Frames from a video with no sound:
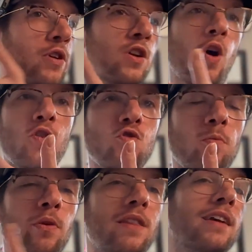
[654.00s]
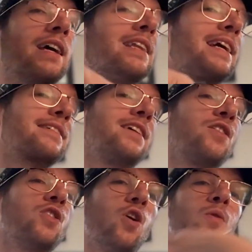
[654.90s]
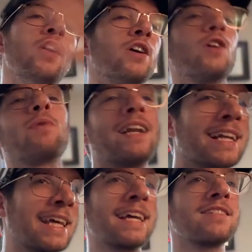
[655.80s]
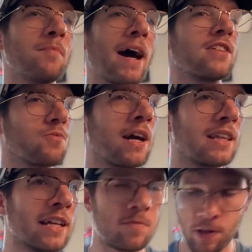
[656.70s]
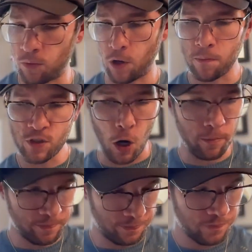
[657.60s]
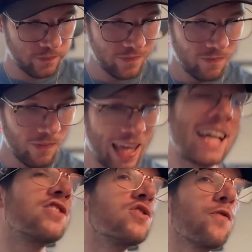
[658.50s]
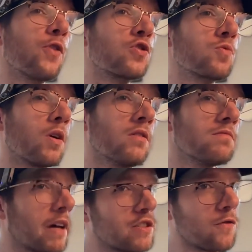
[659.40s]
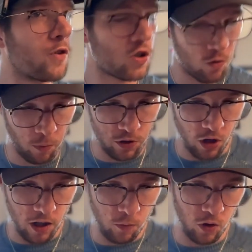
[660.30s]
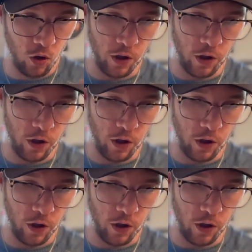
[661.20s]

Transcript: nostril breathing, and next thing you know, you're ready to kick some ass, right? Let's be real. So that's just the first one. That's the first one we're looking